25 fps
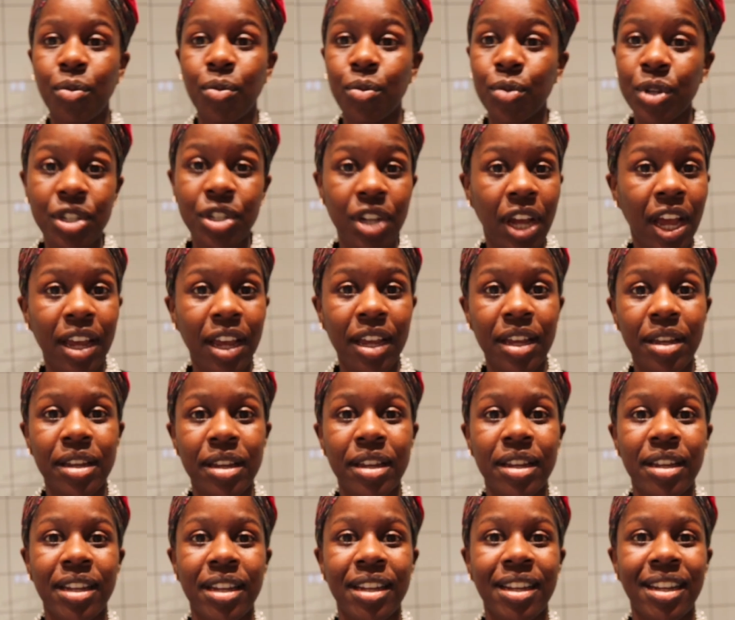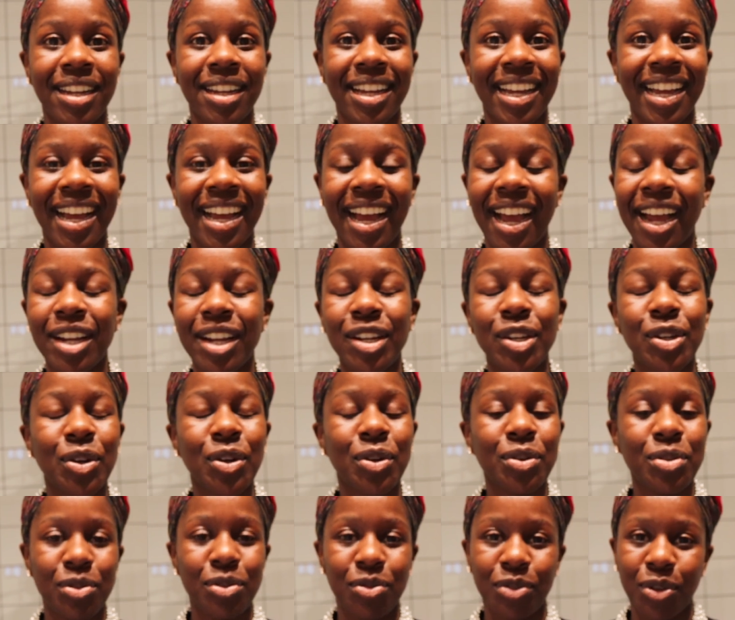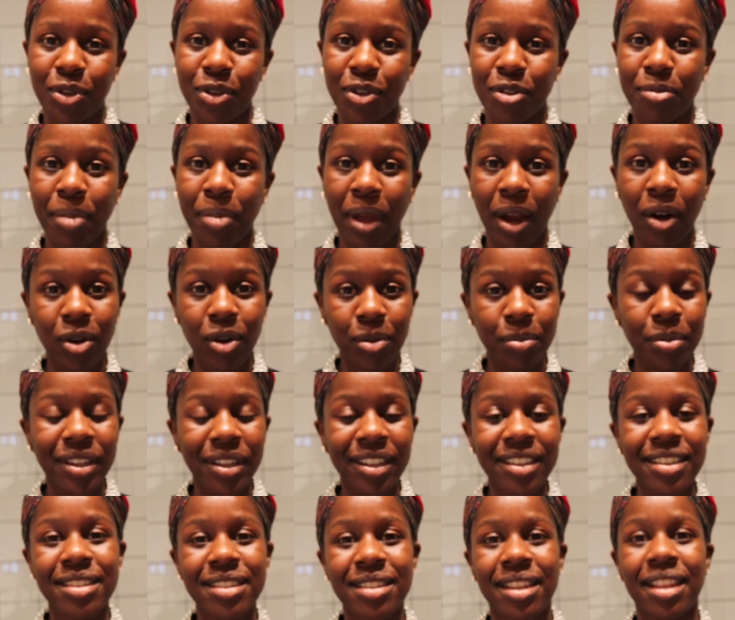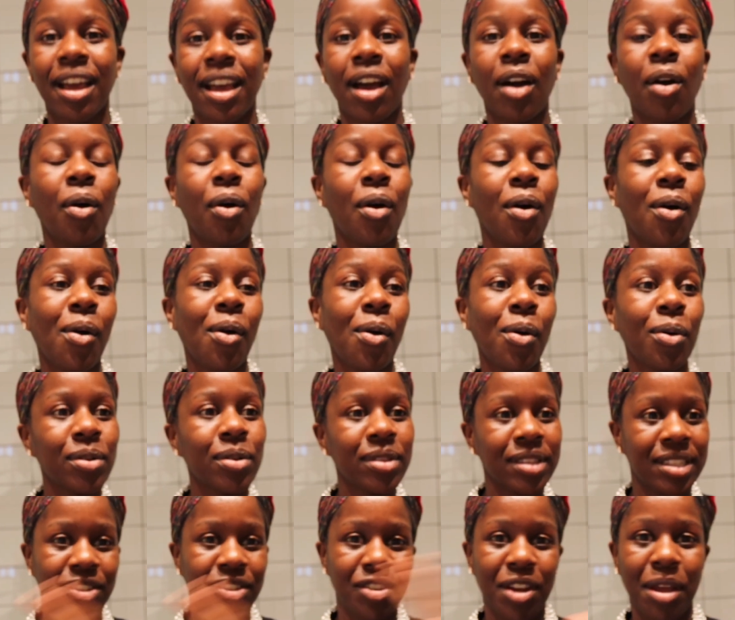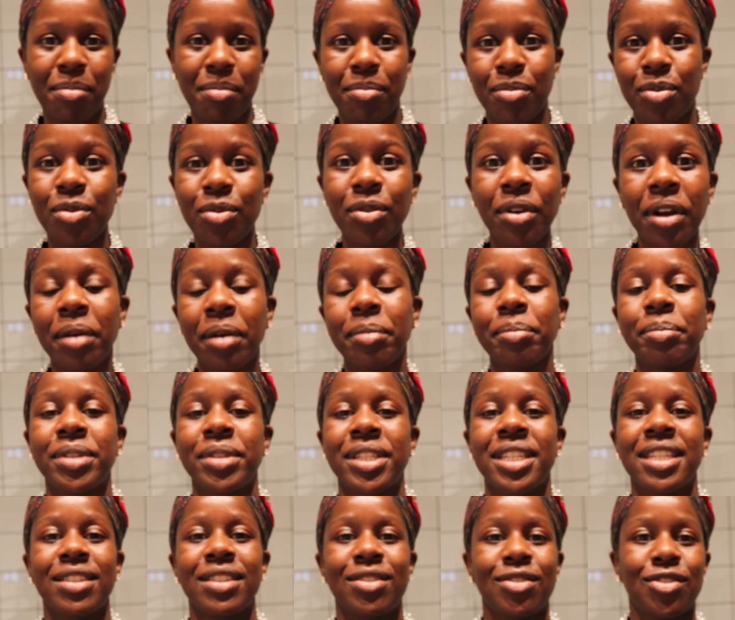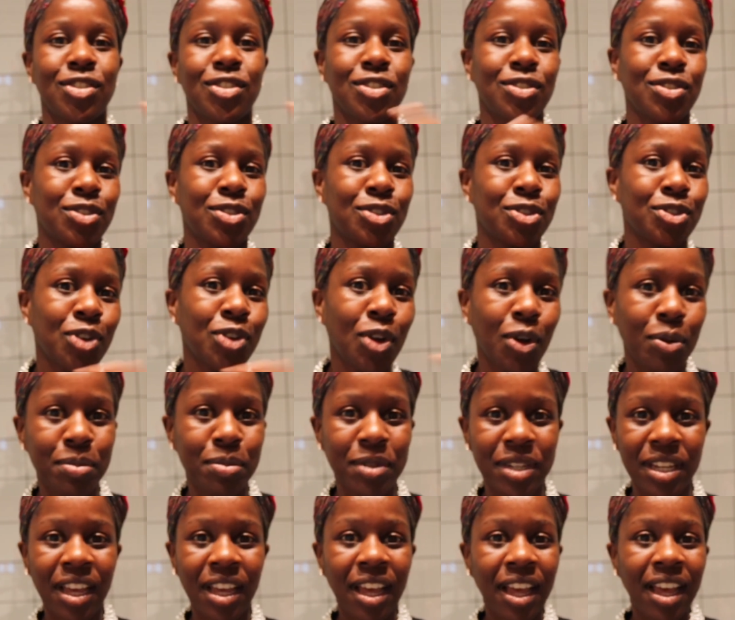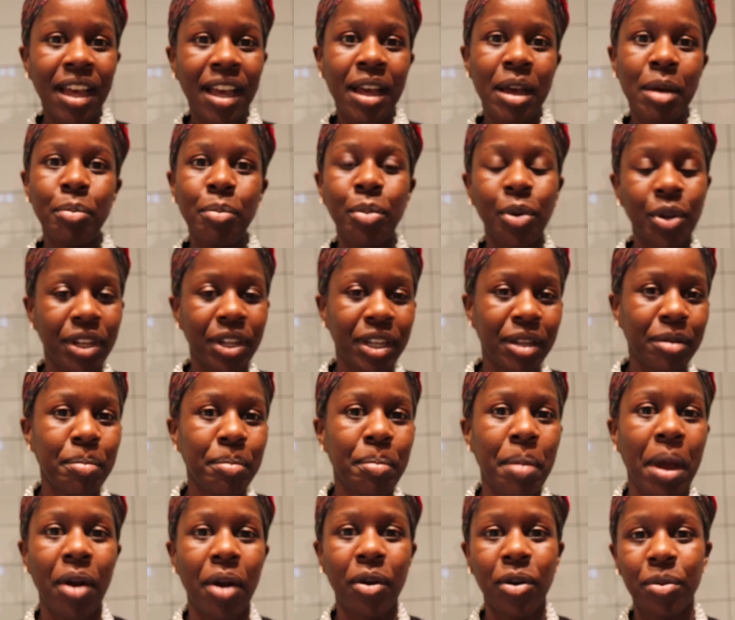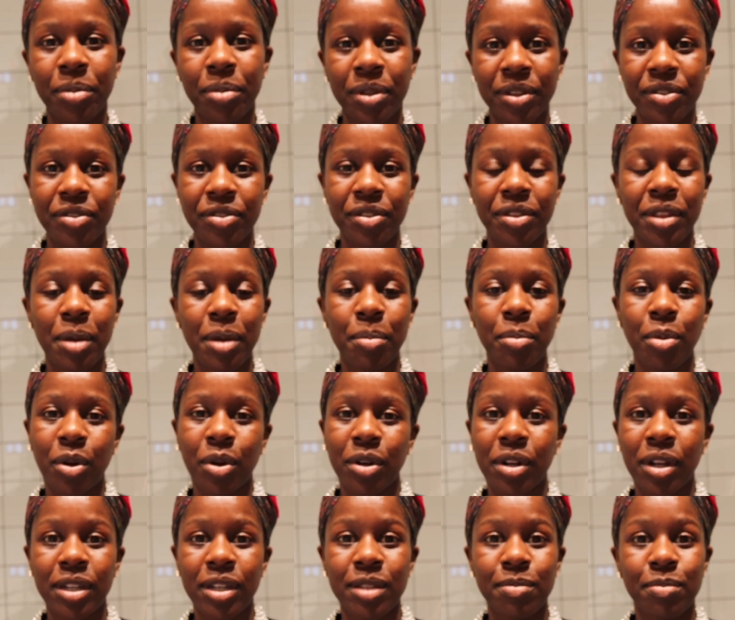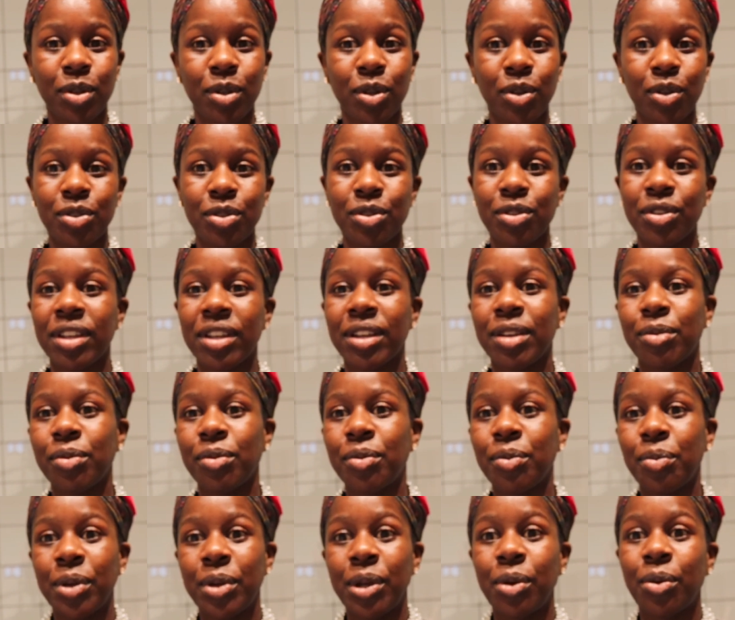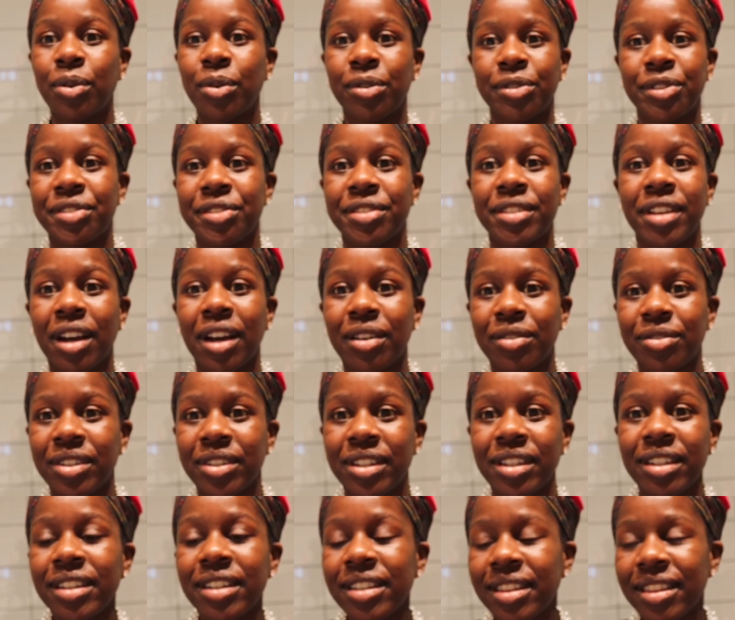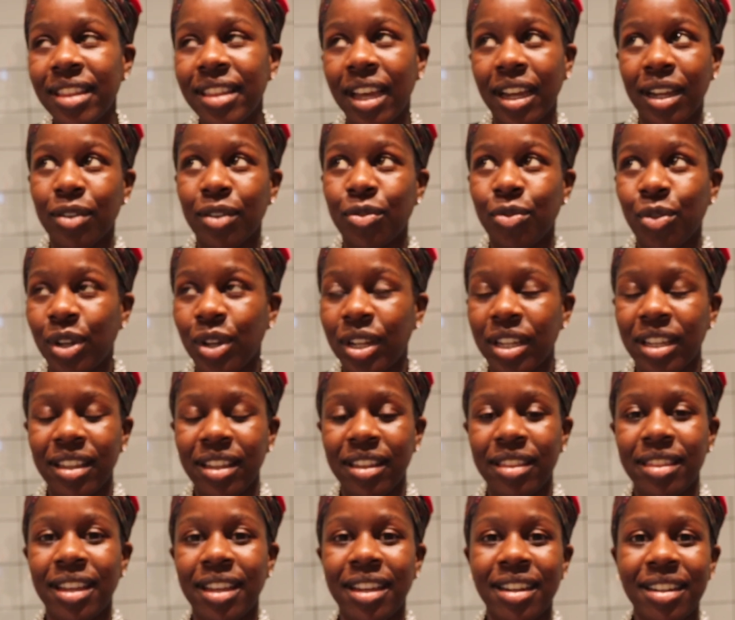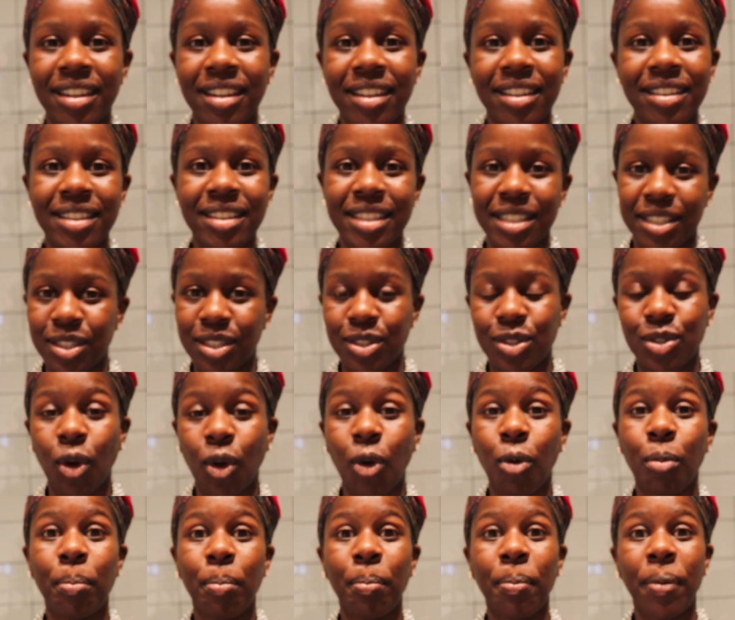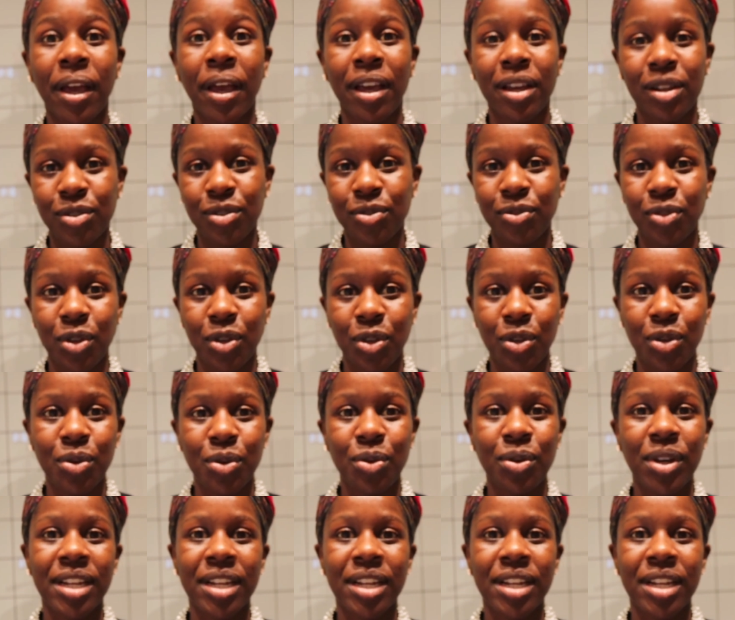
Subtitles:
Which I know you've heard of parabens. All the shampoo companies just stopped putting parabens in their products because we all discovered, thankfully, that this is so bad for you.